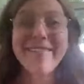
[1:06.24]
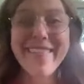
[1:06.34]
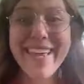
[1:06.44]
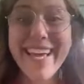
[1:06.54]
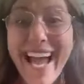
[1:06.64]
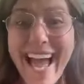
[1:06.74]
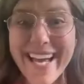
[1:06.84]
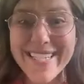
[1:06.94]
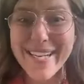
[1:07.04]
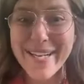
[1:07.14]
of The
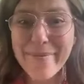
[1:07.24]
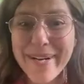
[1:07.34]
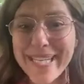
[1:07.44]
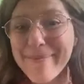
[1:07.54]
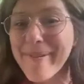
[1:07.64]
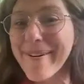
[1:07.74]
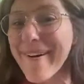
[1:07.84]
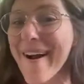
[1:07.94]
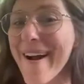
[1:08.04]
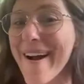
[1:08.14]
Exit
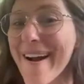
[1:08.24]
Whisperer.